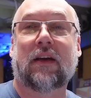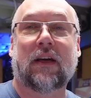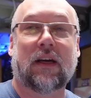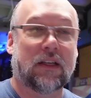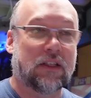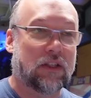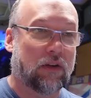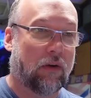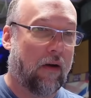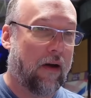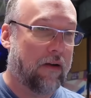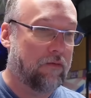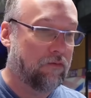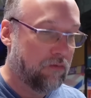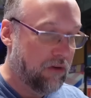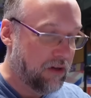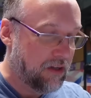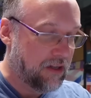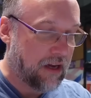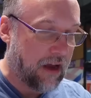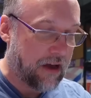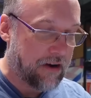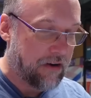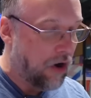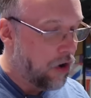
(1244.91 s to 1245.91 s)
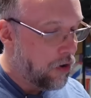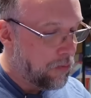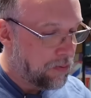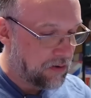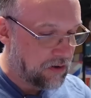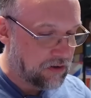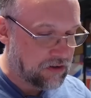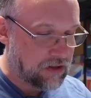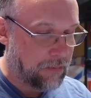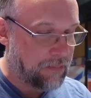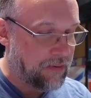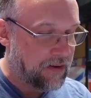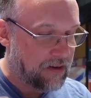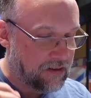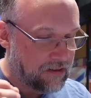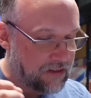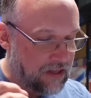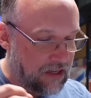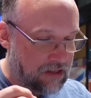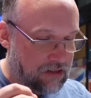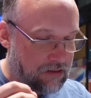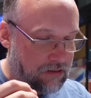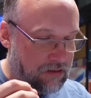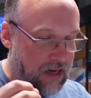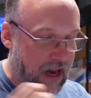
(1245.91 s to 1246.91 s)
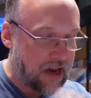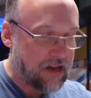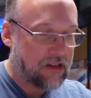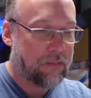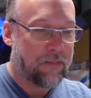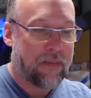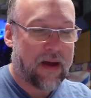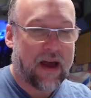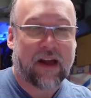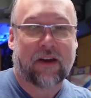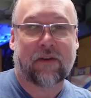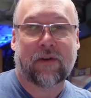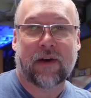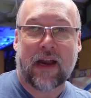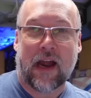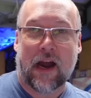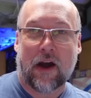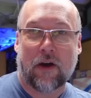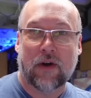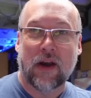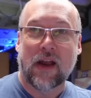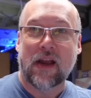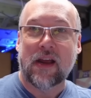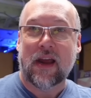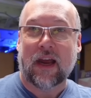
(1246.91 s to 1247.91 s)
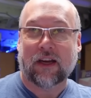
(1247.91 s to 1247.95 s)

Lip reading: So I've really got to open those up and at least take the battery out